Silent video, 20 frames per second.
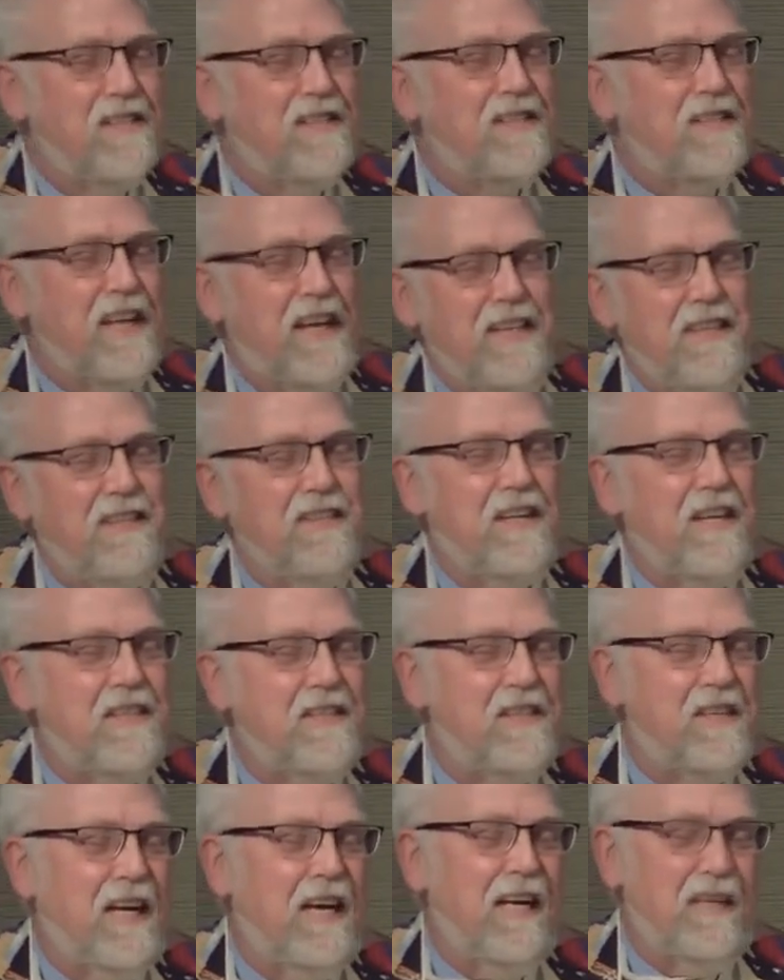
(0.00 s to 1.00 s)
sends
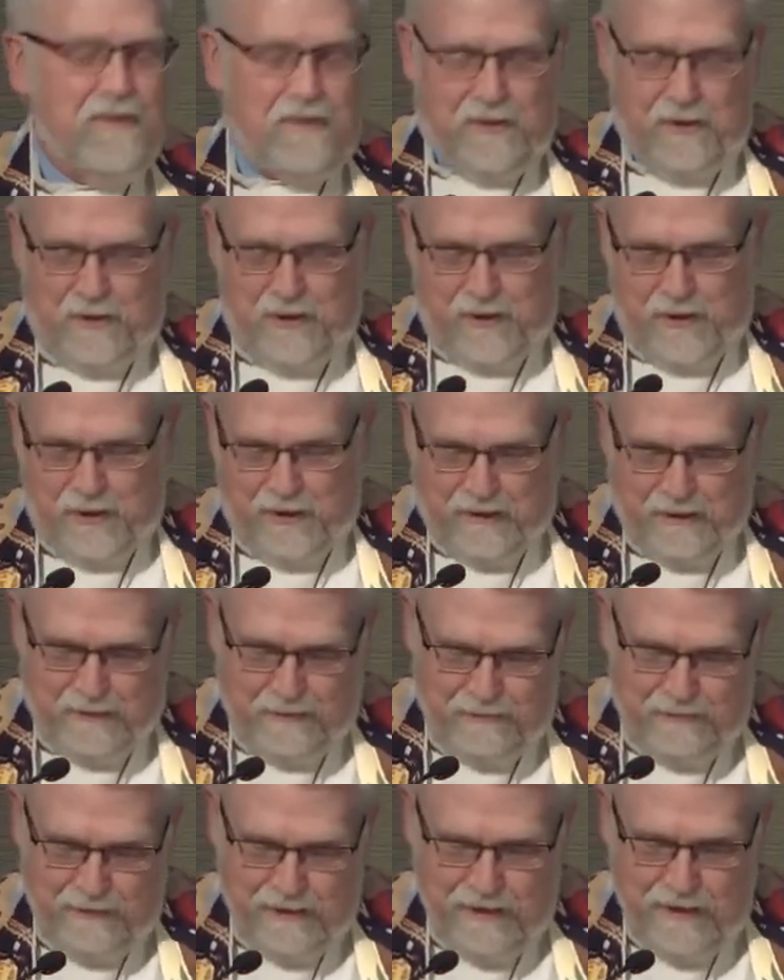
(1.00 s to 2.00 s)
us out to
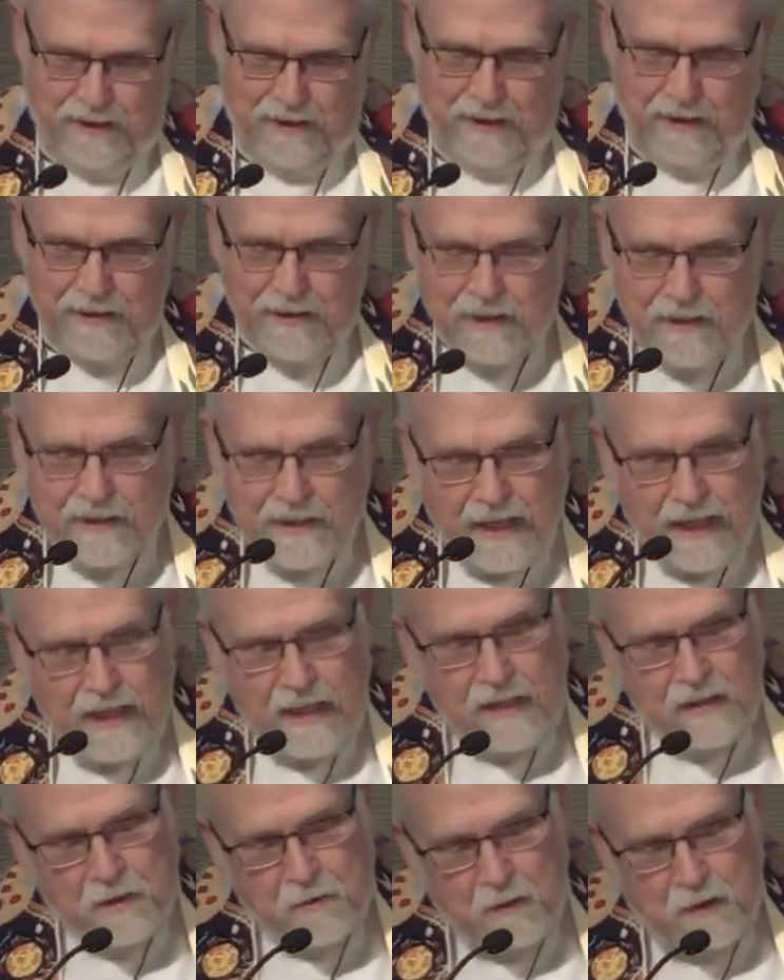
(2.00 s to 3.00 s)
serve.
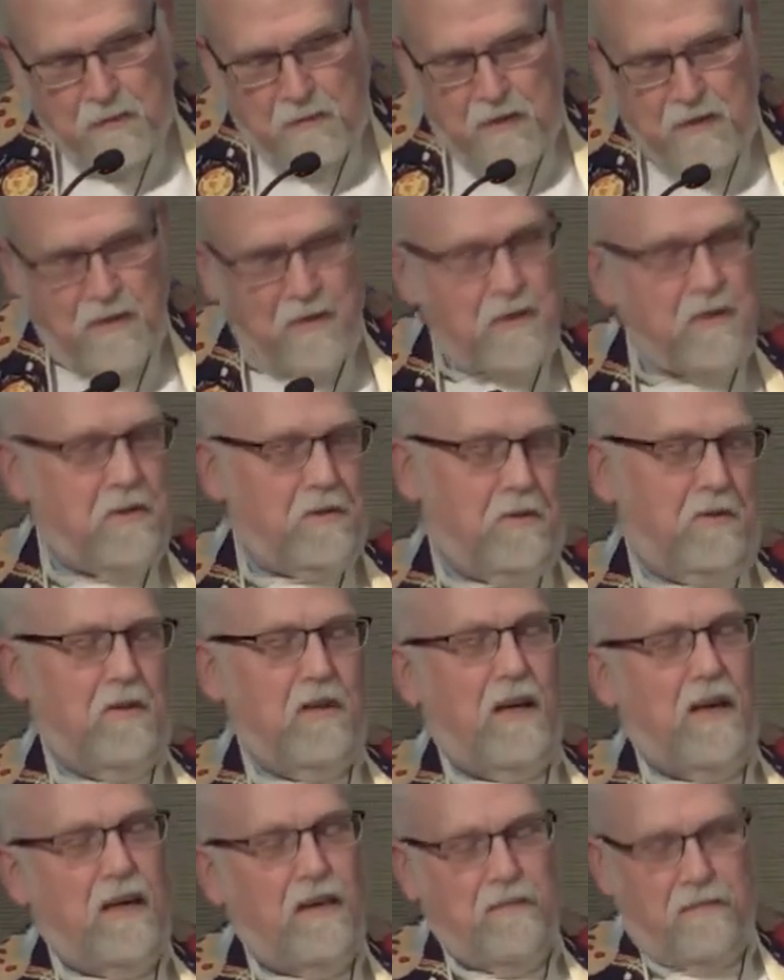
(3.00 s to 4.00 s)
Today, as we renew
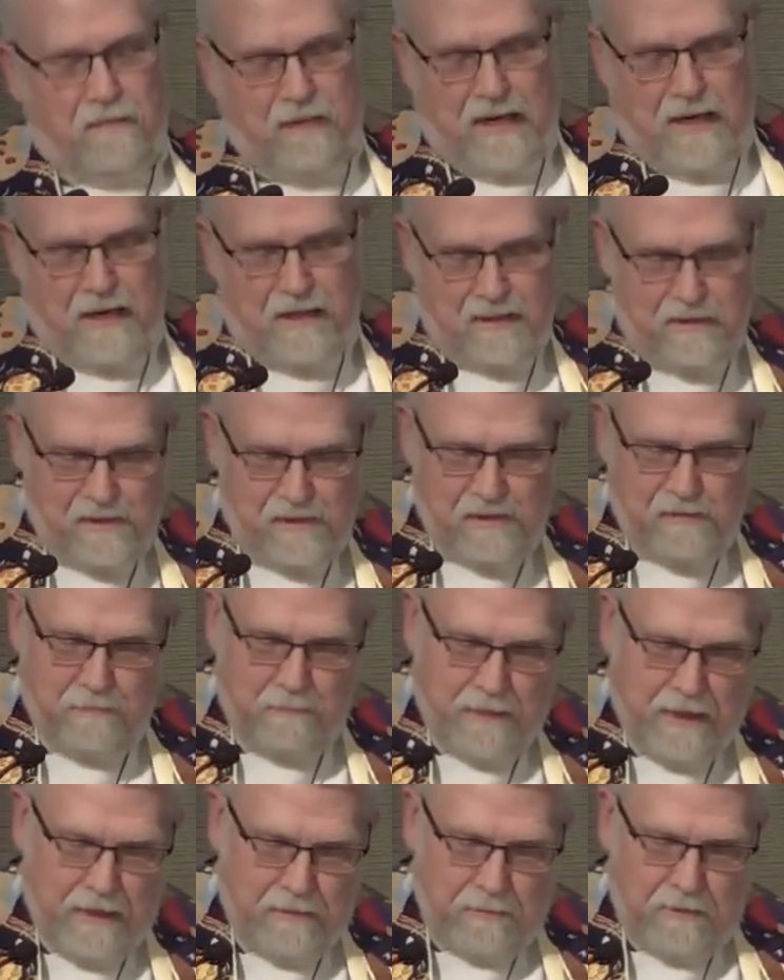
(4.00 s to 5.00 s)
our vows
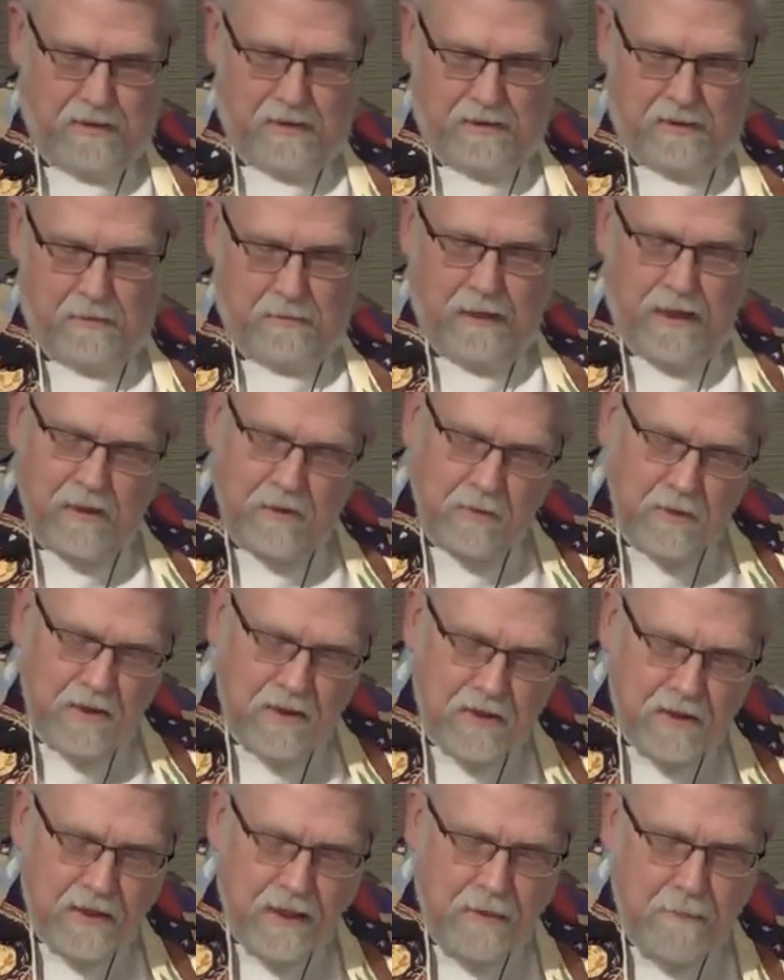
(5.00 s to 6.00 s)
of baptism, as we
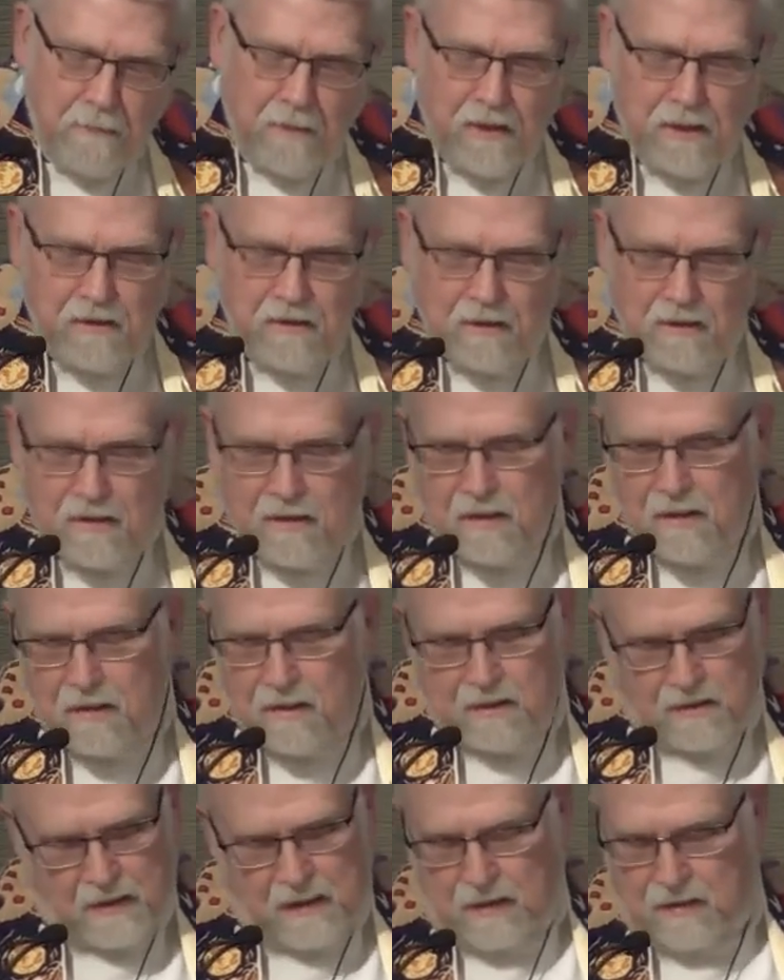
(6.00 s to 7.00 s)
step into this
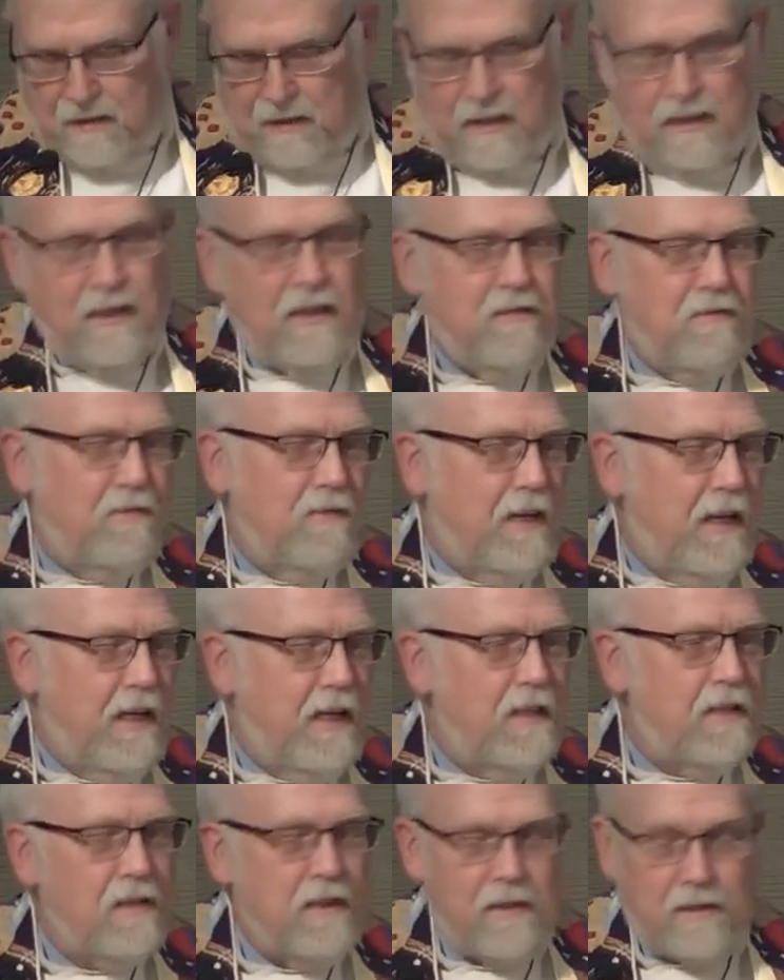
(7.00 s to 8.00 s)
season of
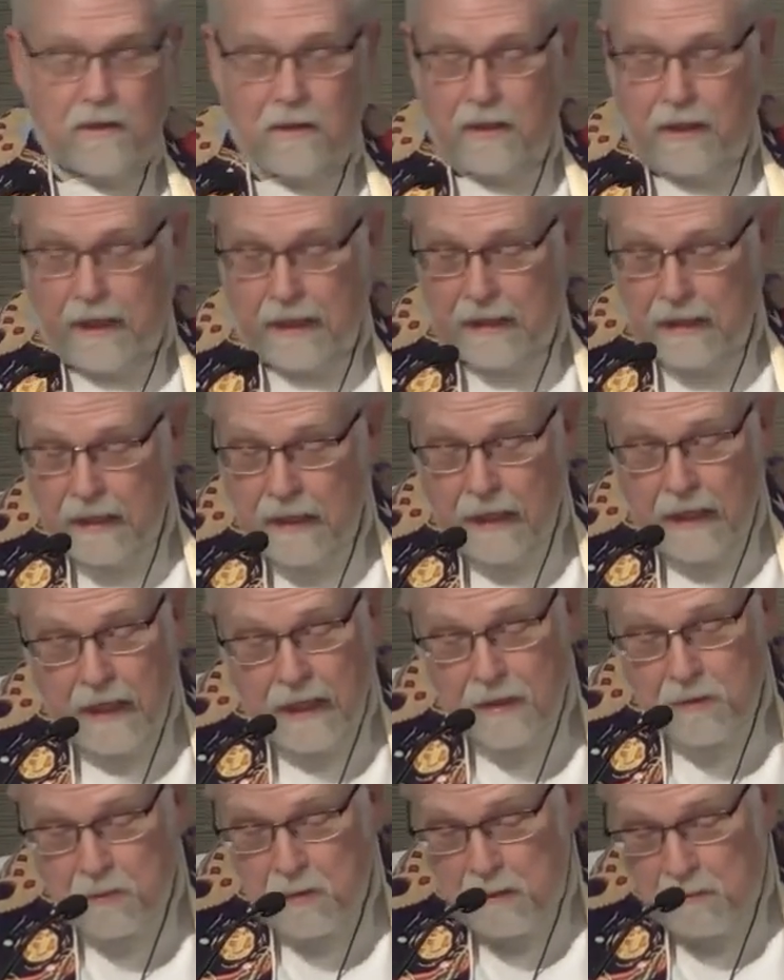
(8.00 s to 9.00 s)
light and delight,
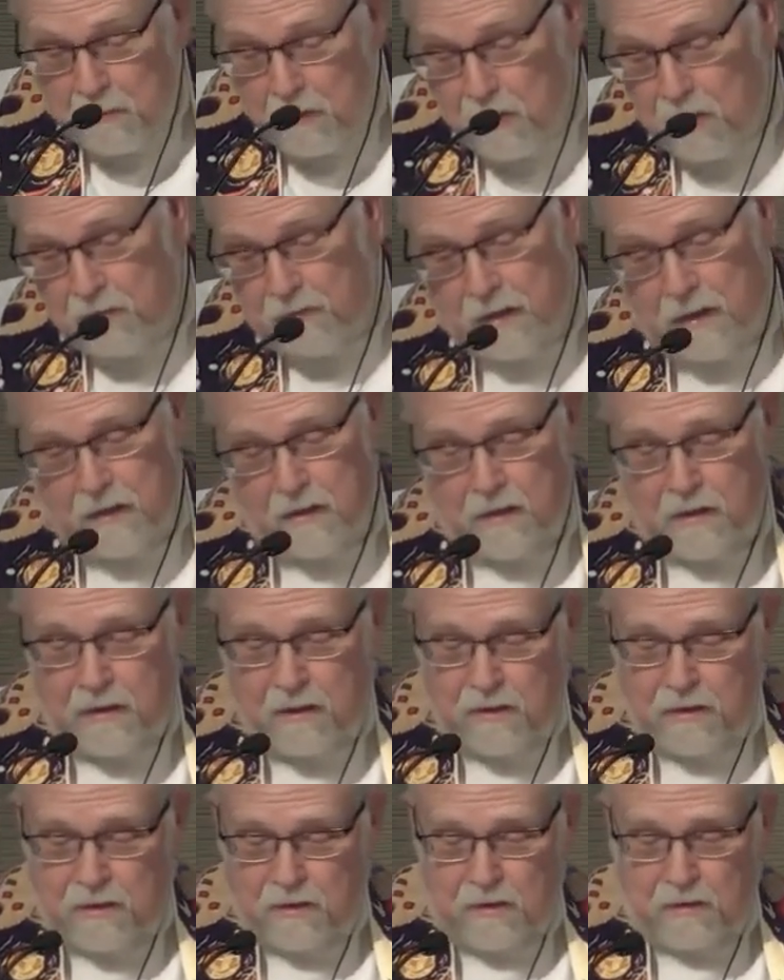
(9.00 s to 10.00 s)
as we move into
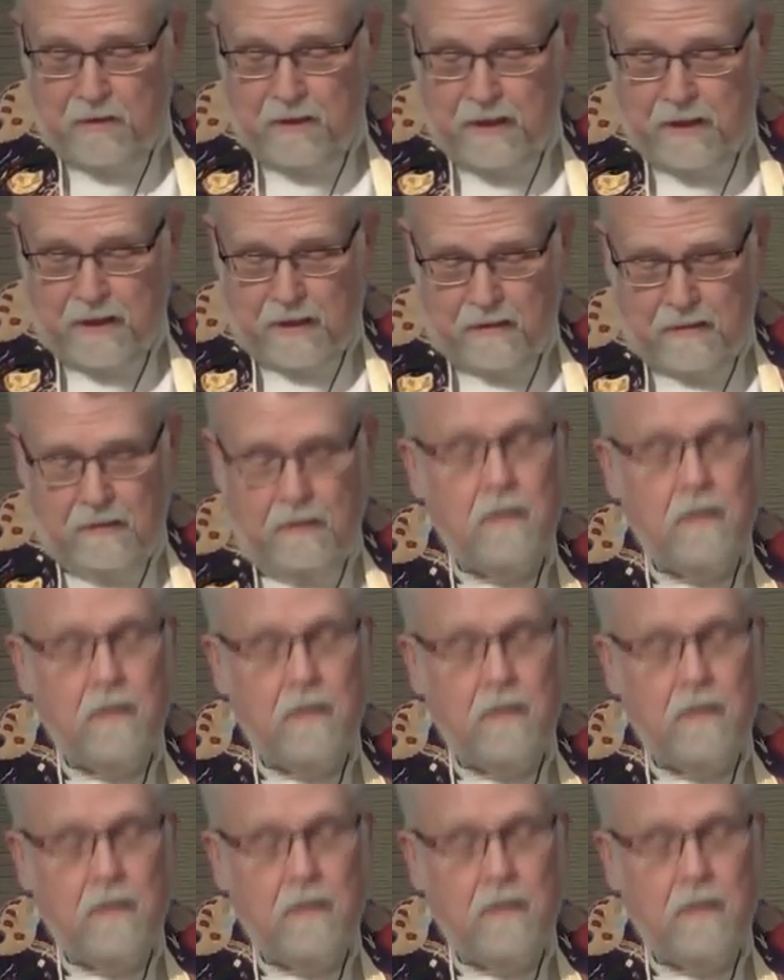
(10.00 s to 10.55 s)
this new year.